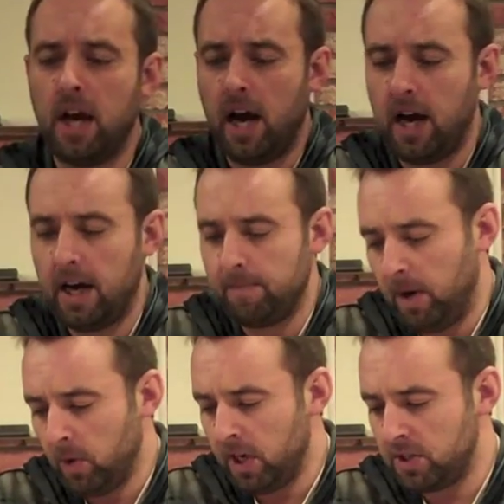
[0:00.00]
Um, I
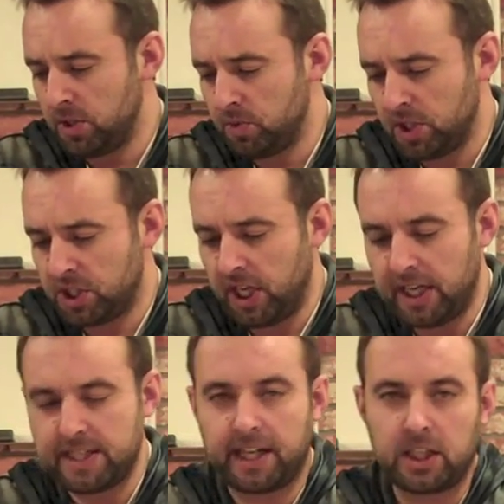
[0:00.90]
wanted to just kind of
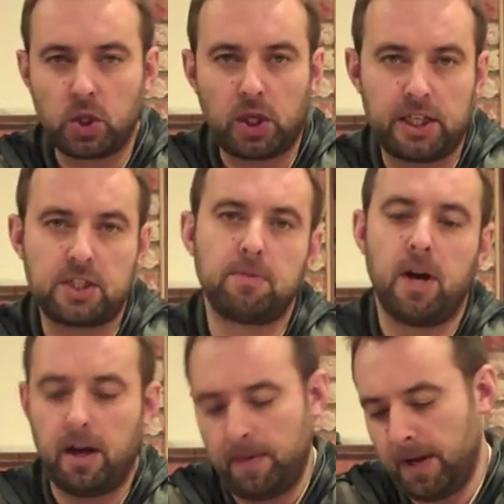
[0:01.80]
take a look at this
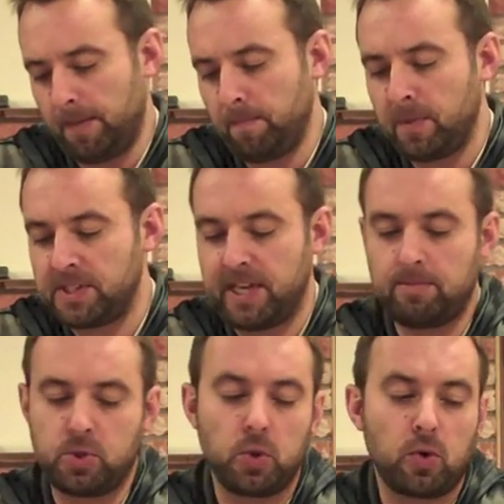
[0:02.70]
uh, um,
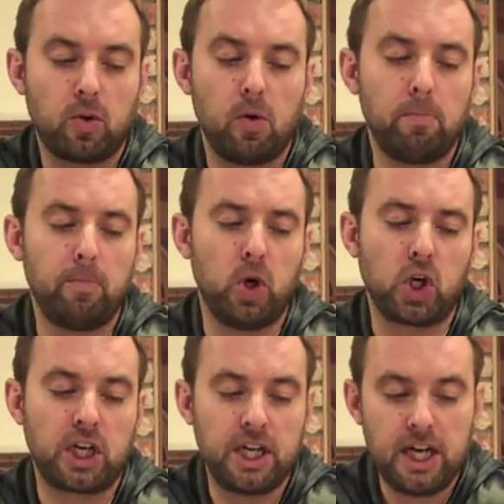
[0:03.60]
Samsung
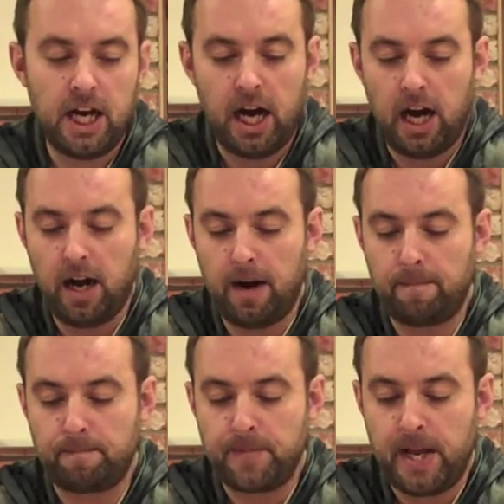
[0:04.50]
Chromebook.
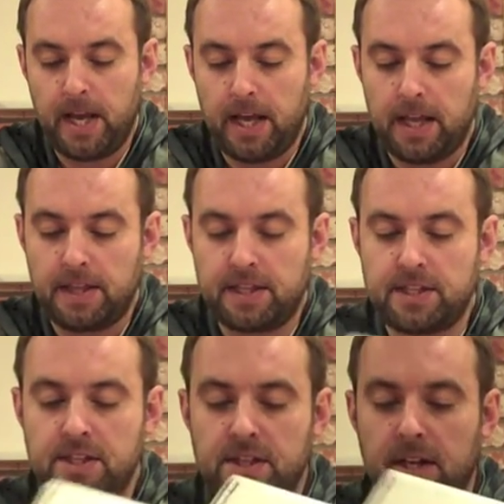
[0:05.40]
Um, this
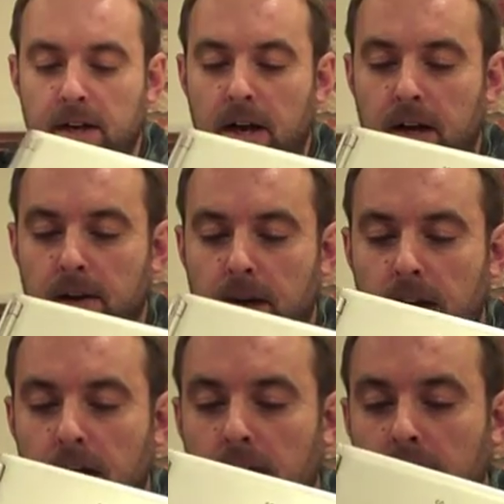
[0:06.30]
is a, a
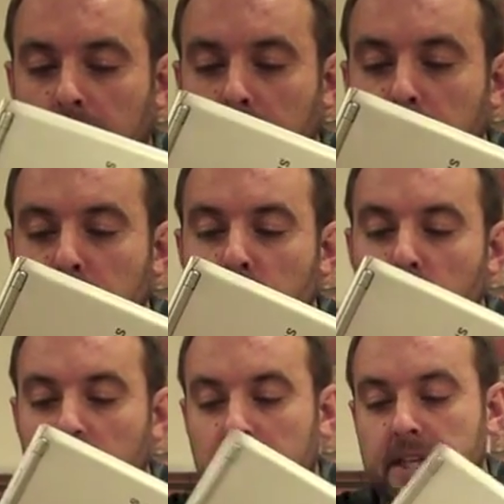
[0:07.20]
a
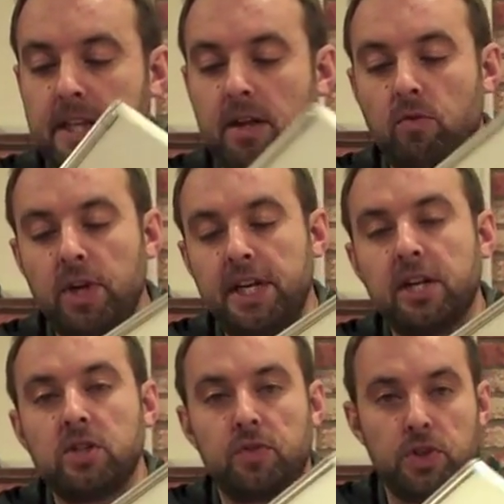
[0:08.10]
computer that, that
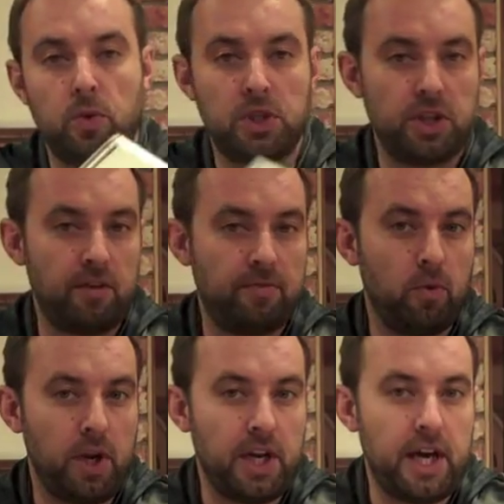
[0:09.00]
retails for
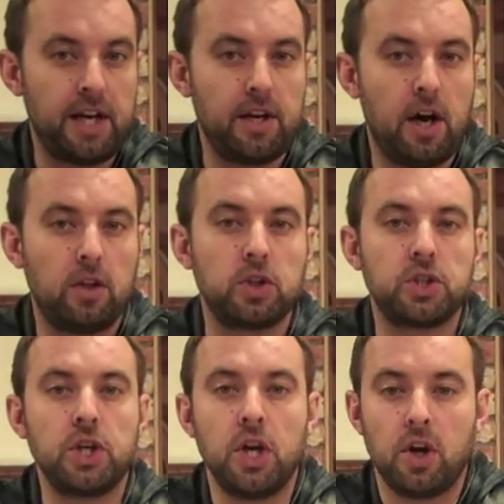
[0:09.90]

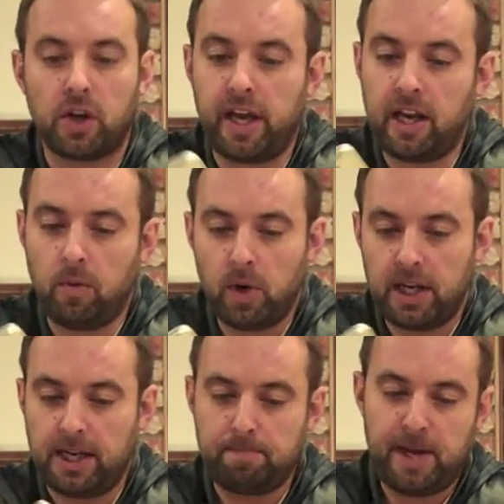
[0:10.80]
$249. Okay, and I want
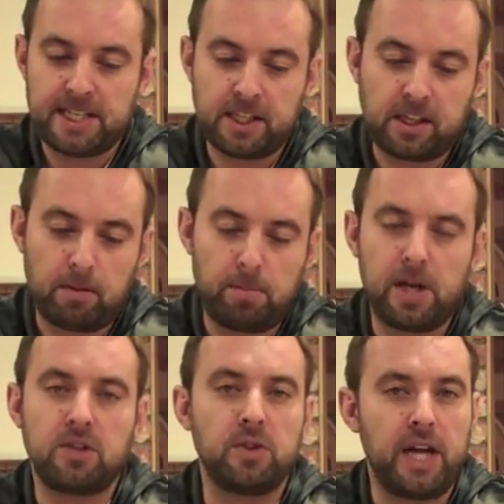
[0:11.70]
to basically compare
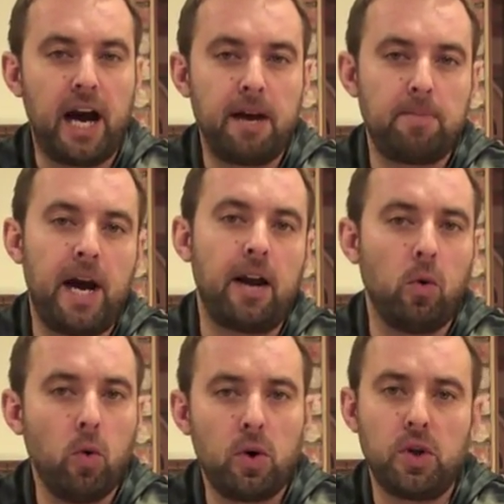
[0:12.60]
it to the
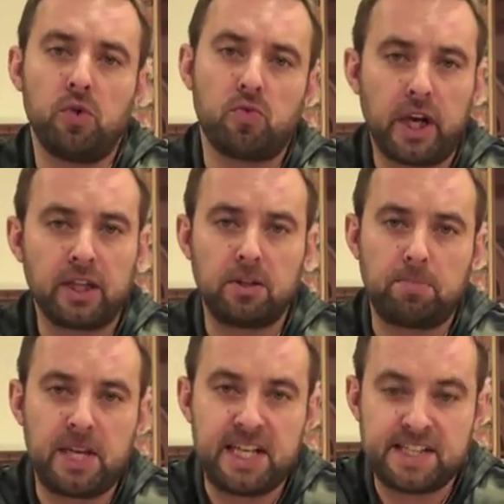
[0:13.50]
iPad or your regular
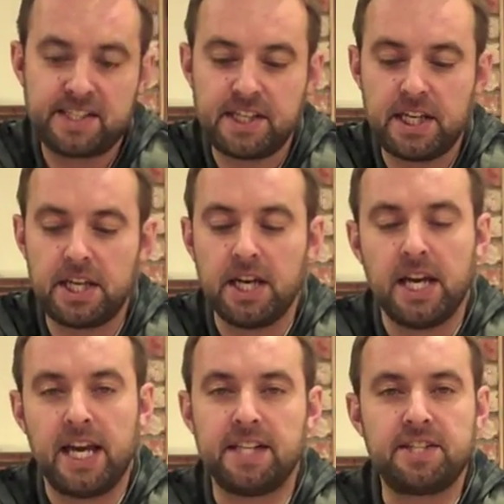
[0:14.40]
PC
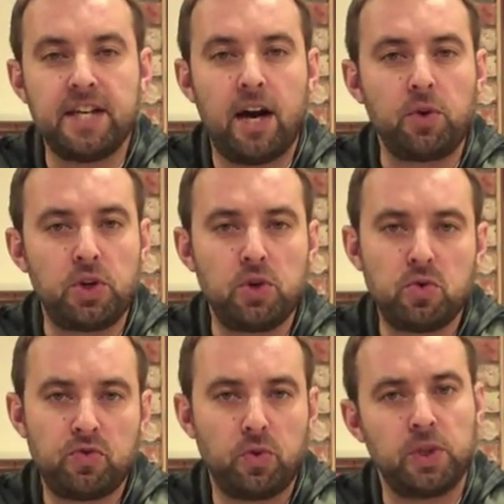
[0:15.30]
and see how
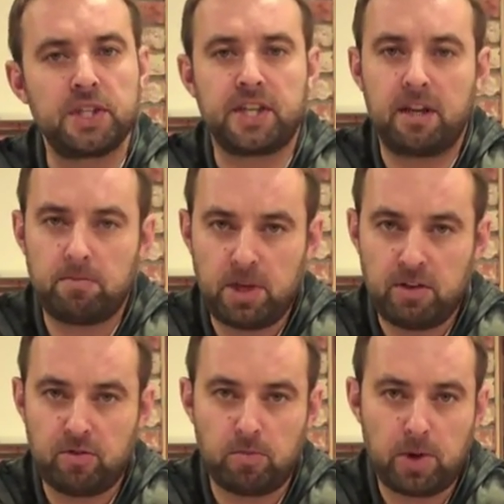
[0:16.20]
useful this can be
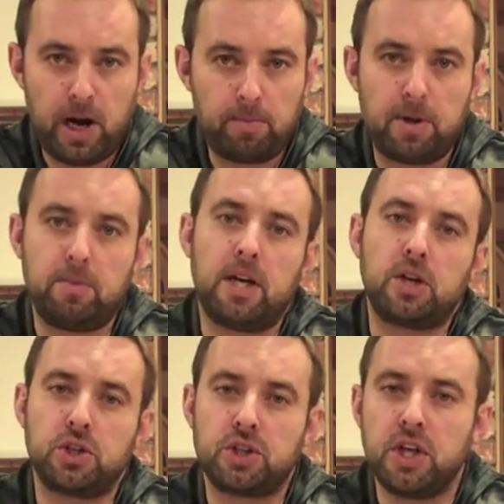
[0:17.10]
for property
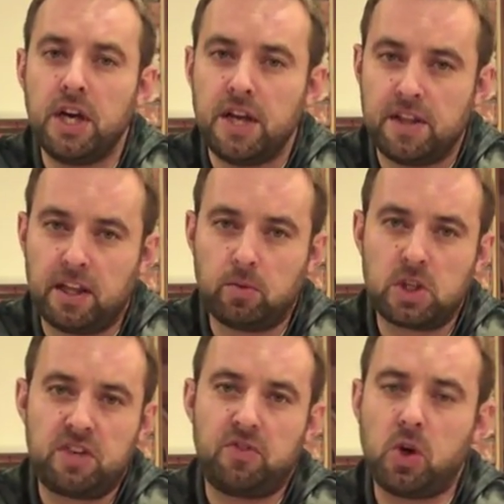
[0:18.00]
managers. In other words,
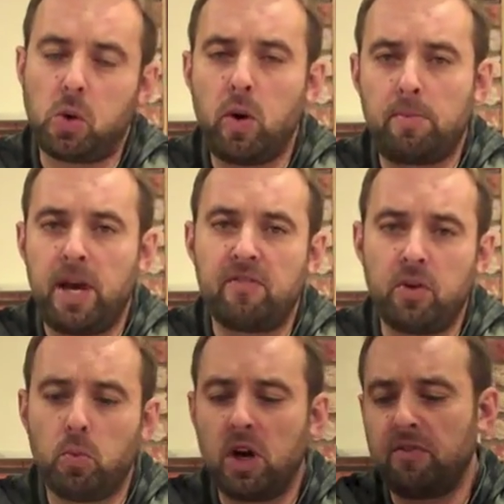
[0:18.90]
if you equip every
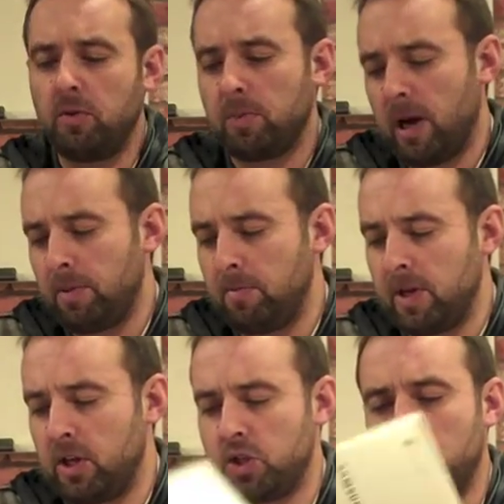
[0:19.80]
one of your property
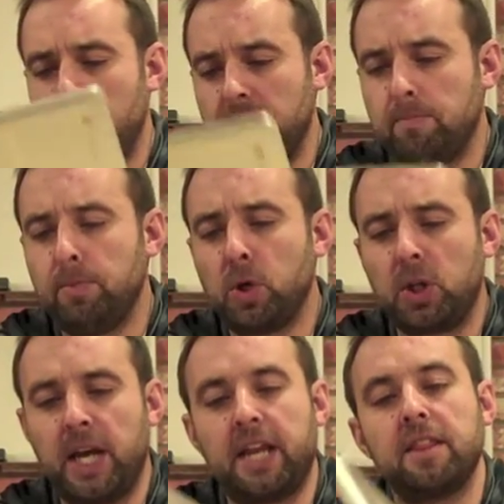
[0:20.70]
managers with a book
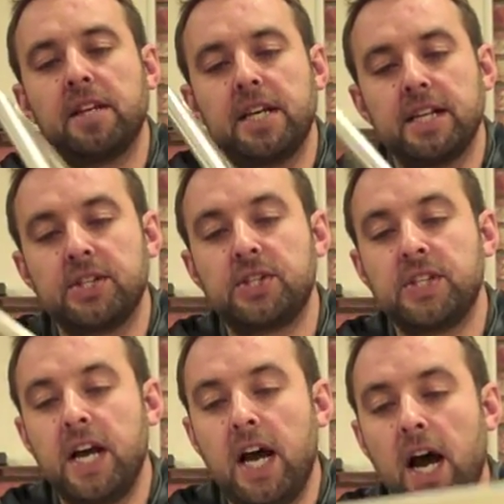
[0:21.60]
like
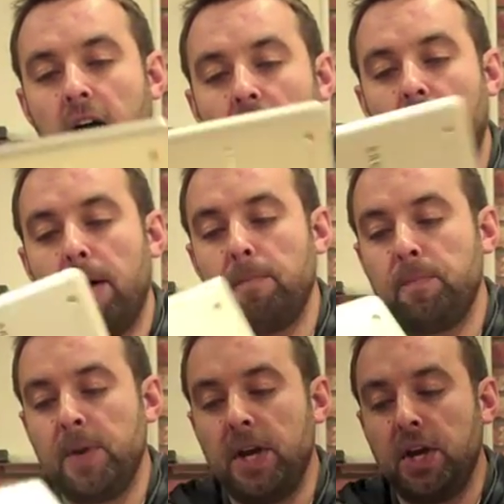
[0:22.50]
this, um,
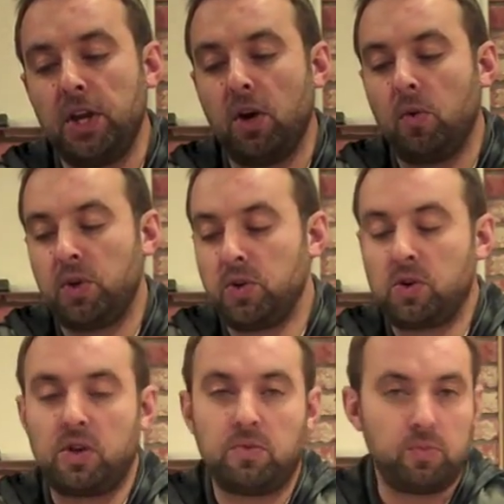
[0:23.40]
you know, do you,
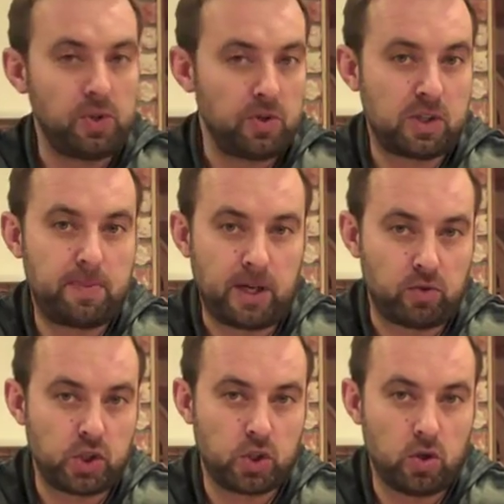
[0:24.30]
you expect
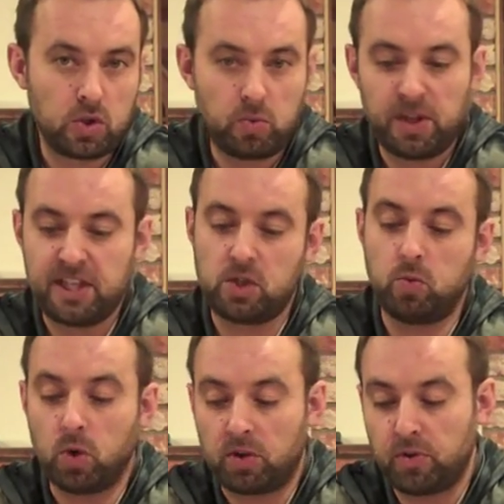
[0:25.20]
results? Would this
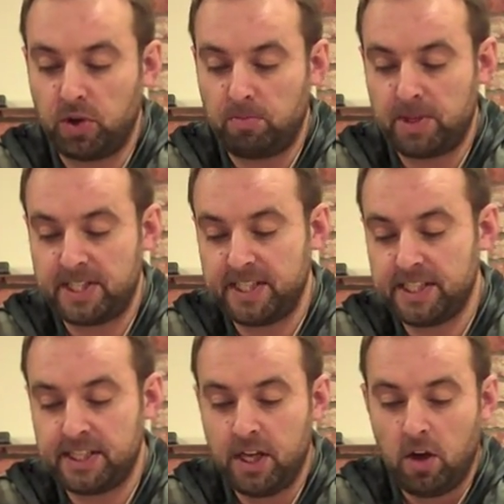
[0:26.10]
work for your
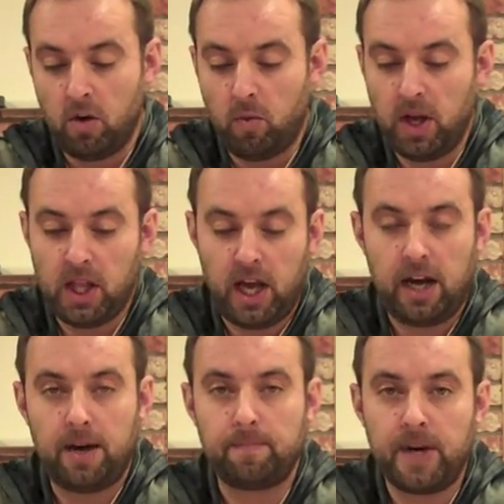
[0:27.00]
business? Well,
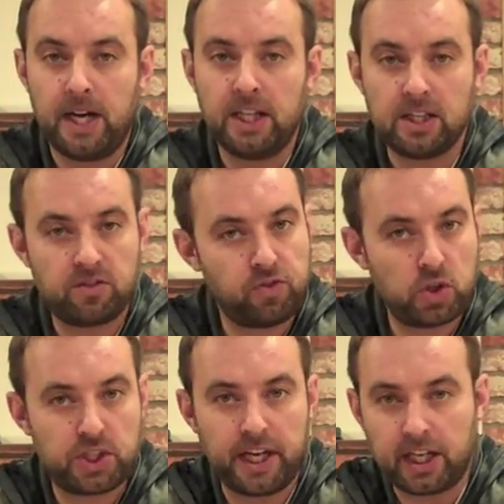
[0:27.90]
um, let's
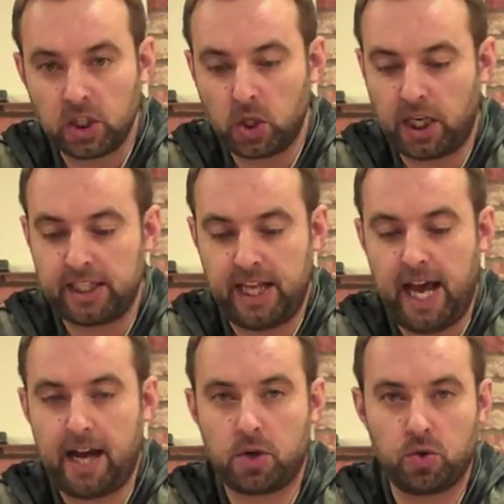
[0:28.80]
first take a look at the
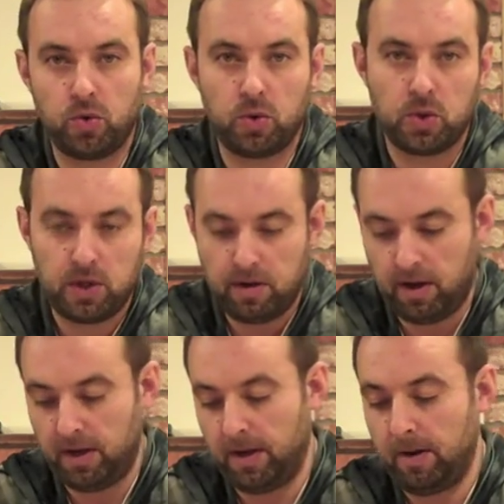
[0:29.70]
actual
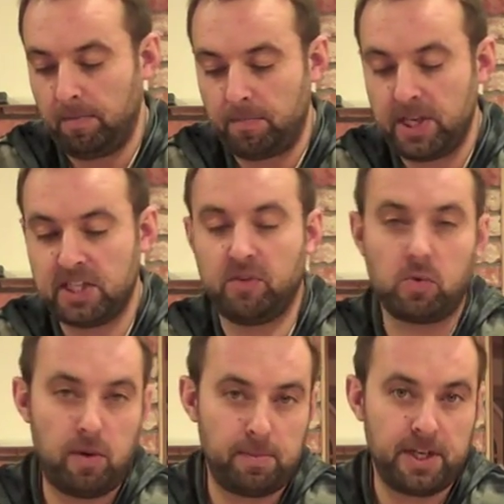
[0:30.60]
um, piece of
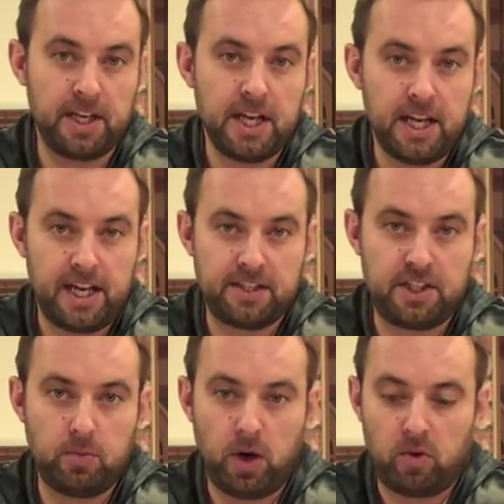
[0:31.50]
equipment and
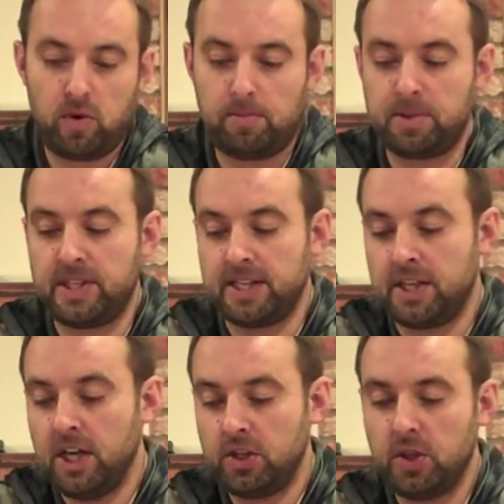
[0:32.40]
see what it
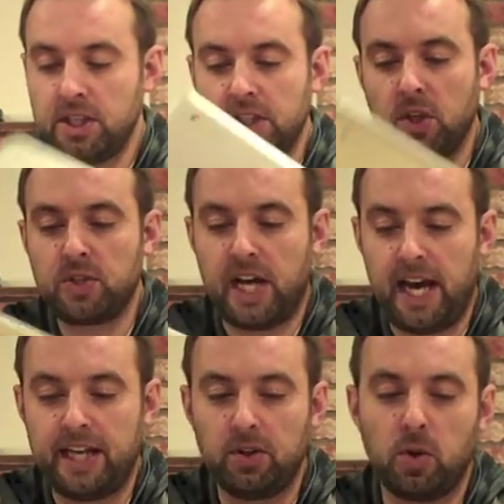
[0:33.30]
represents. So it's a little
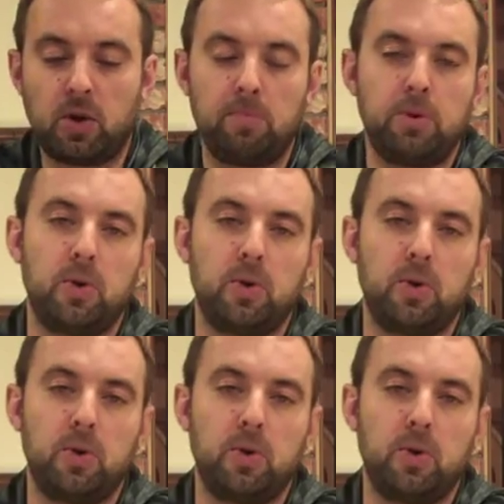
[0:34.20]
tiny little computer.